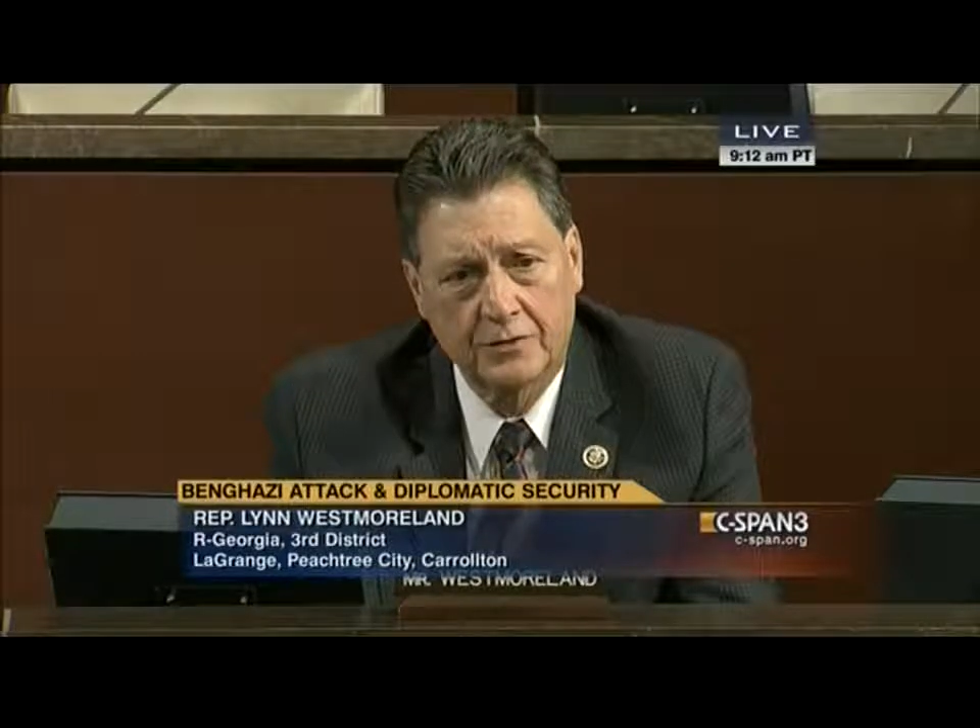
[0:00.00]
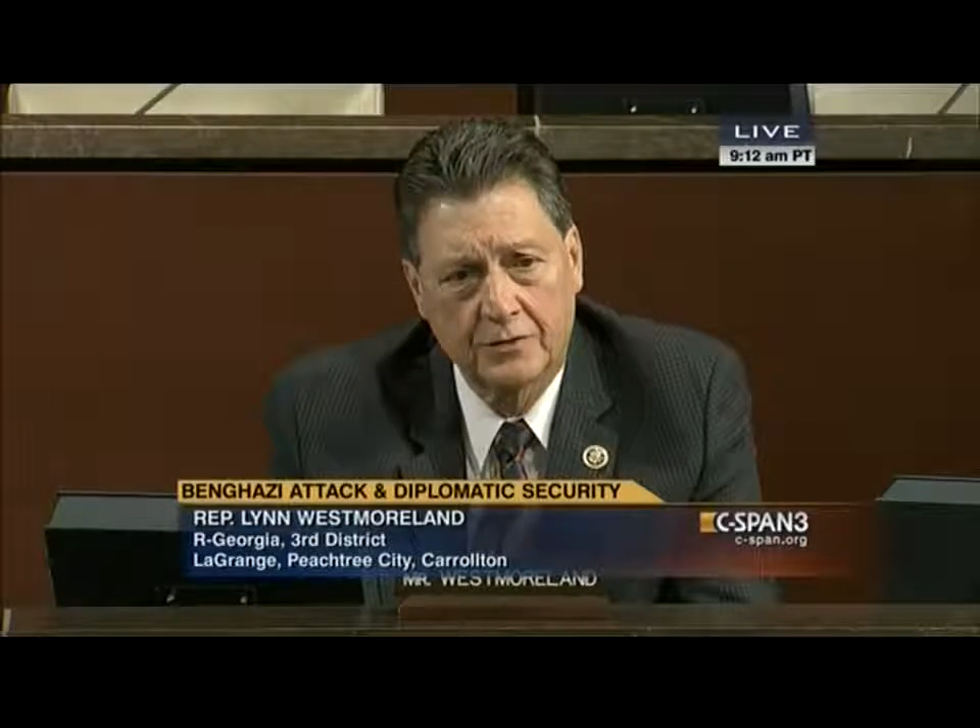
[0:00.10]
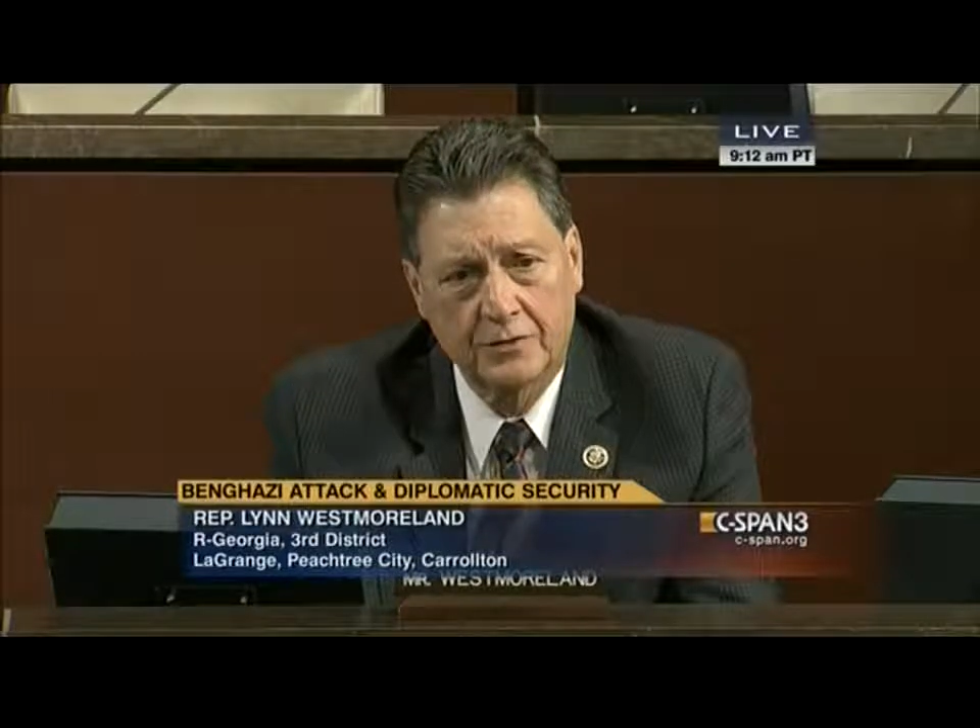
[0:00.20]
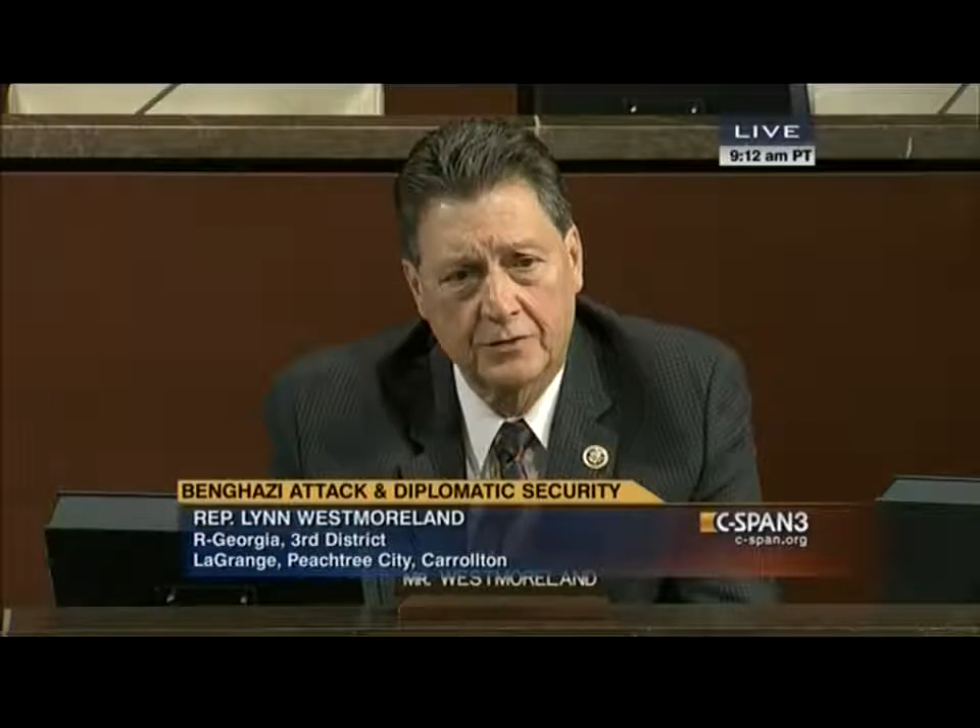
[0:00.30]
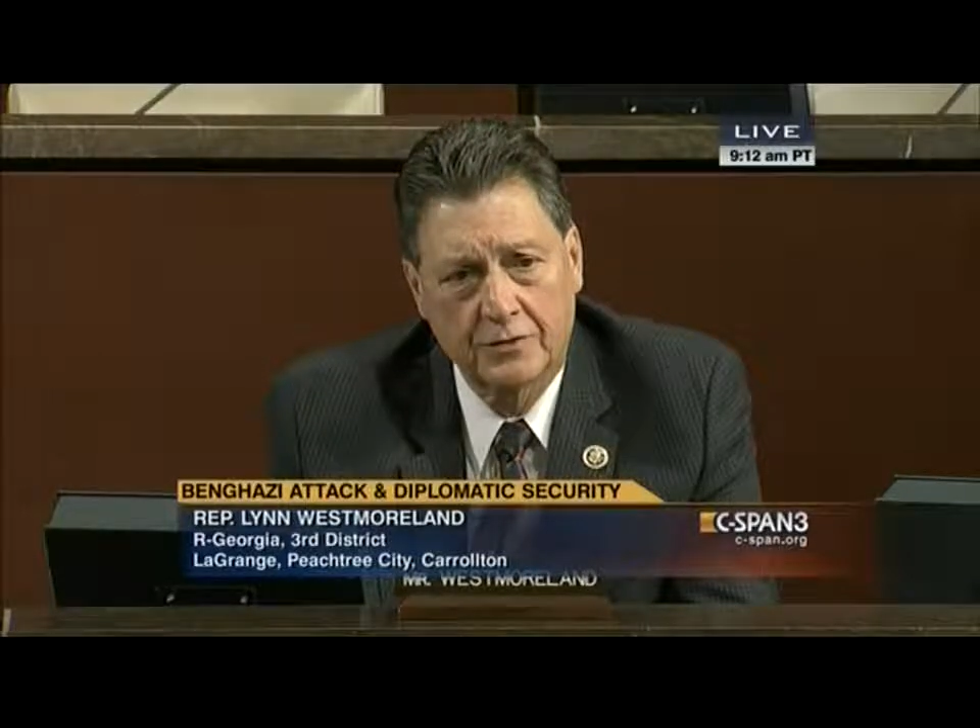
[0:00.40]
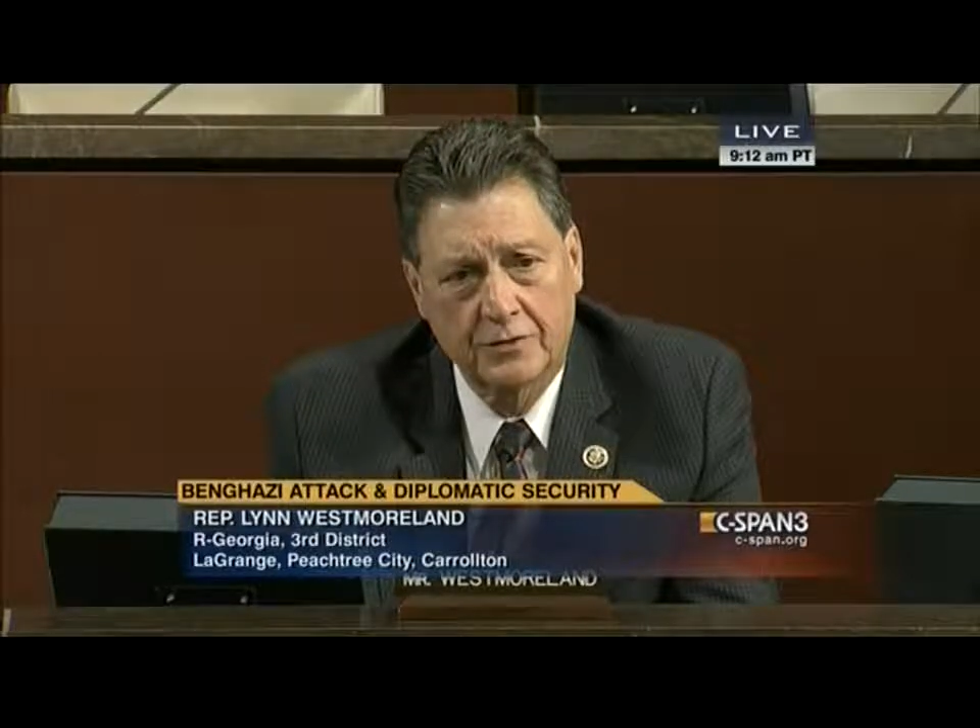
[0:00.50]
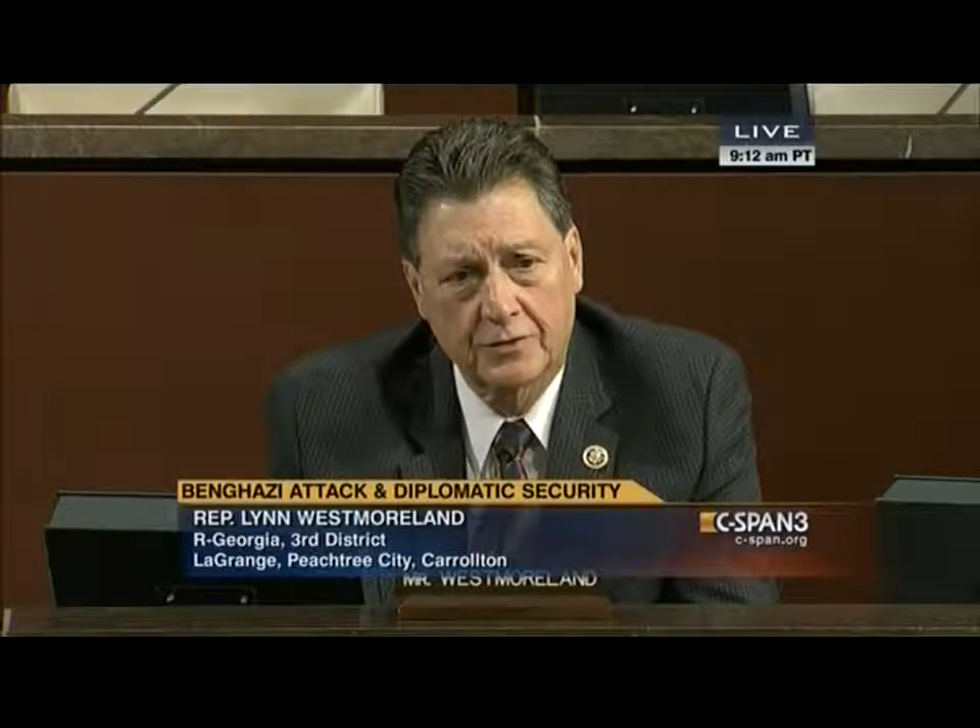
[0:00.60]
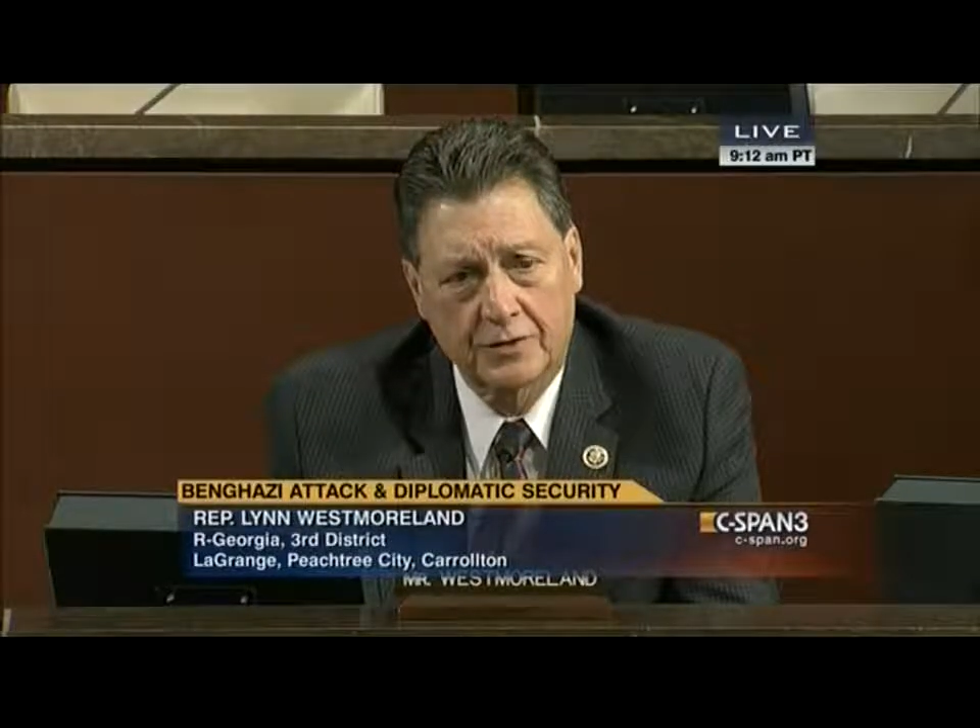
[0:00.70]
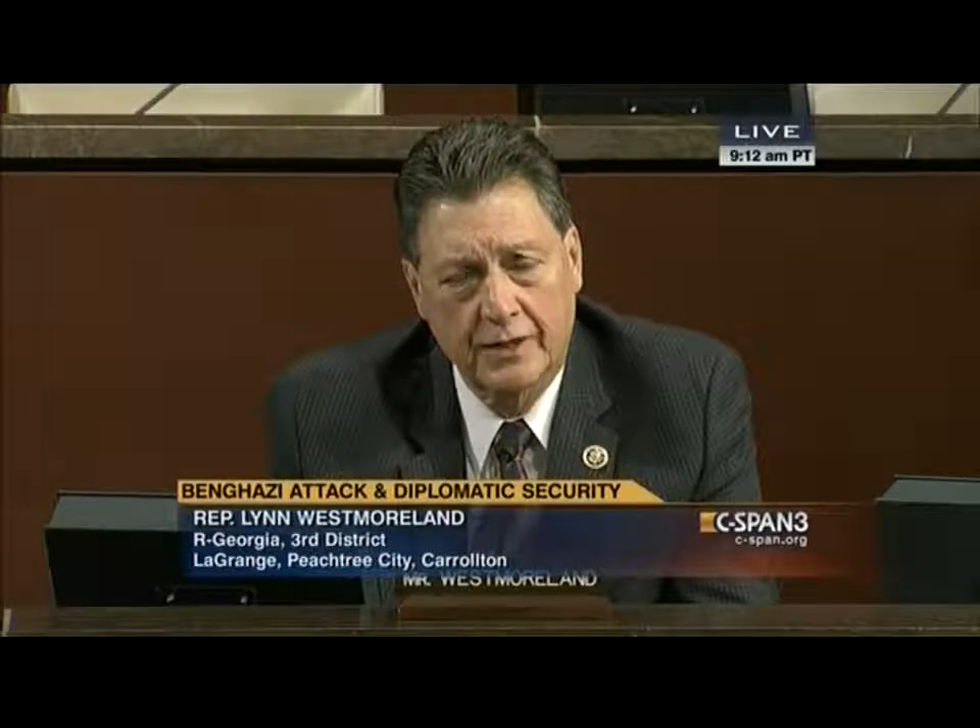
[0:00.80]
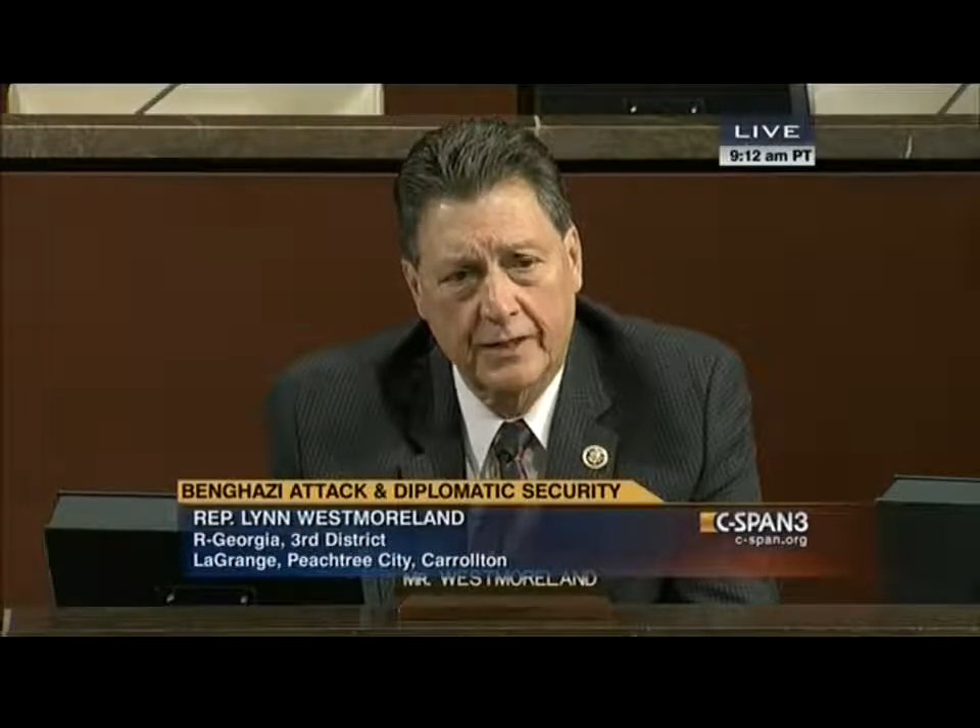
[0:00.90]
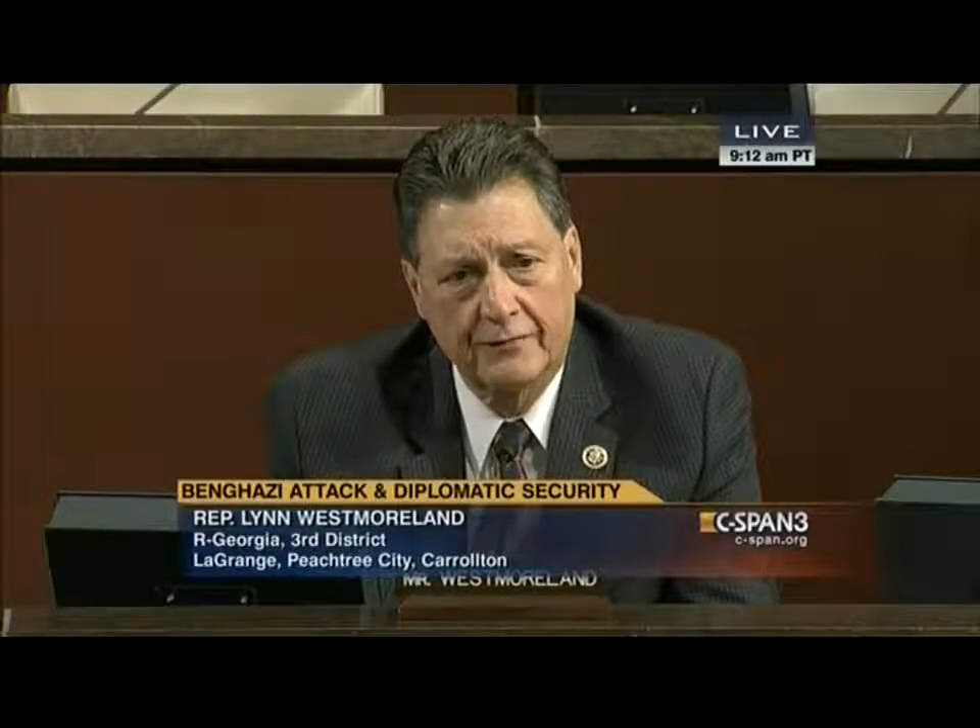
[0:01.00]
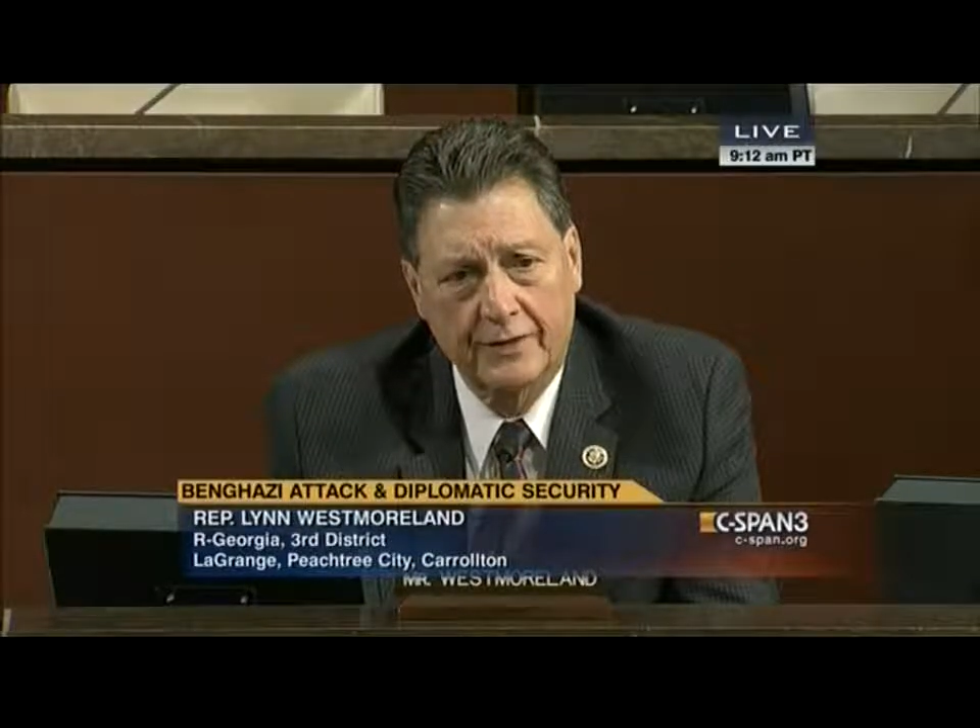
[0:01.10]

we hired the staff,